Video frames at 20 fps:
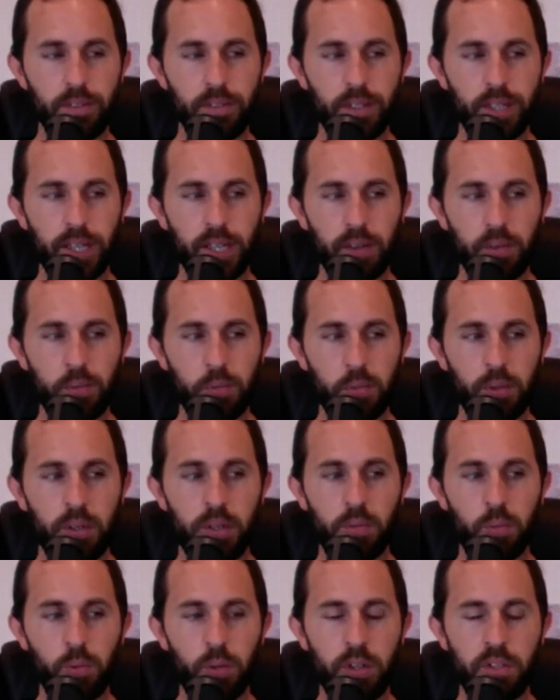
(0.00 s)
Like,
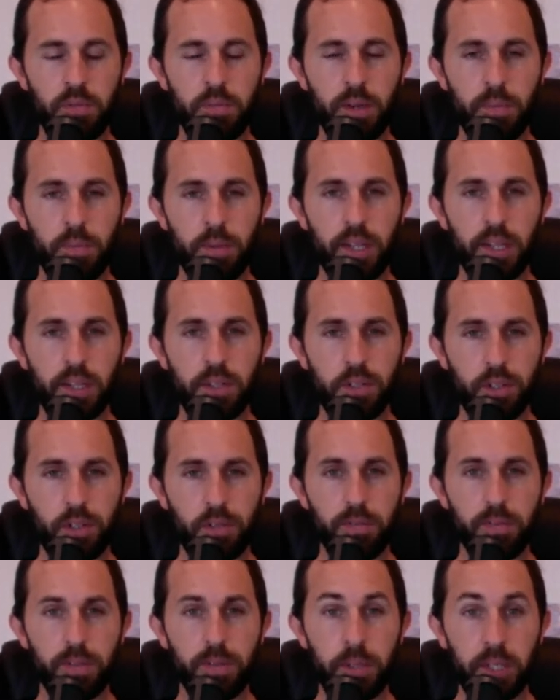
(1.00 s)
what is my biggest
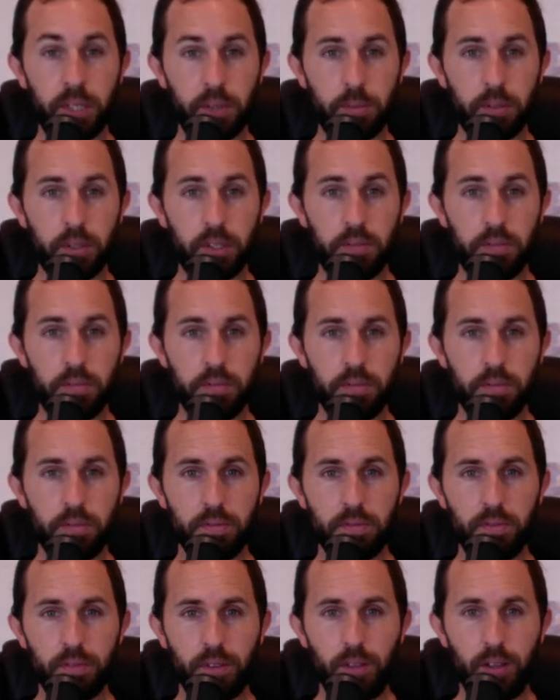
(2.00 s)
self-limiting belief?
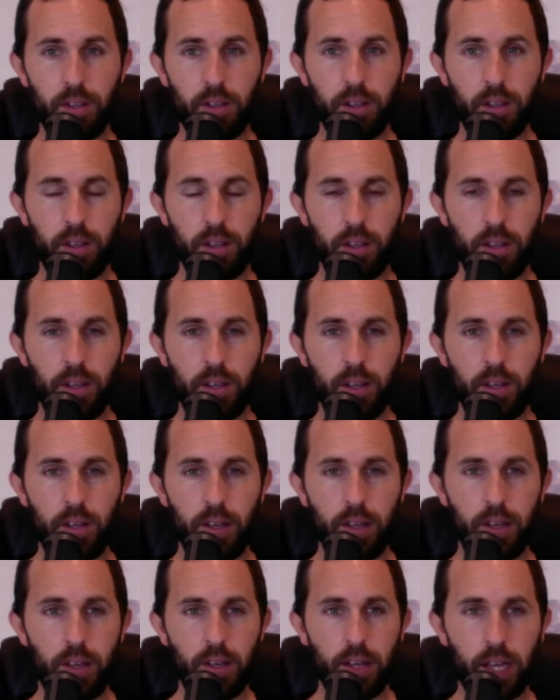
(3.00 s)

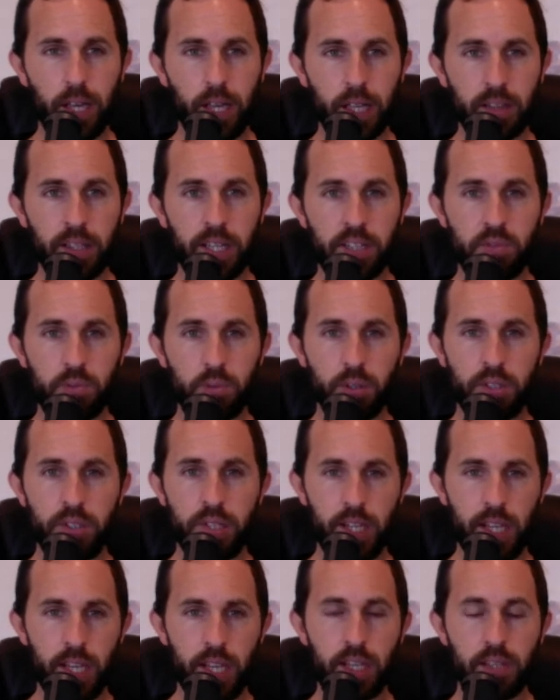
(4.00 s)
And that's what
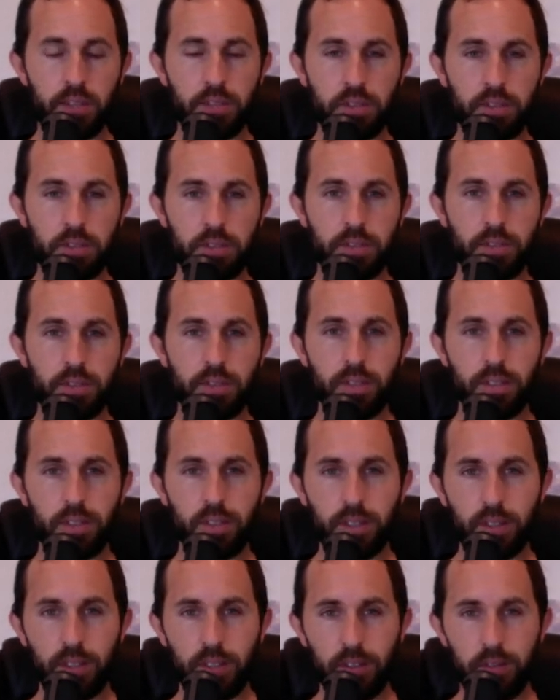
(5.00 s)
today's
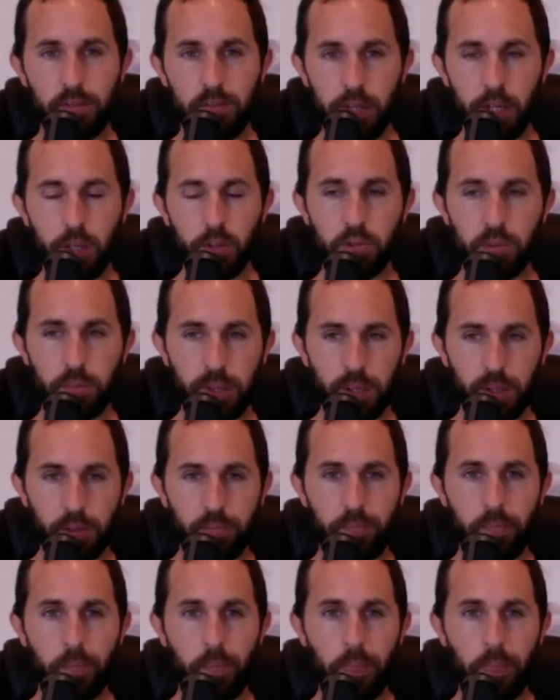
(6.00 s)
video is about.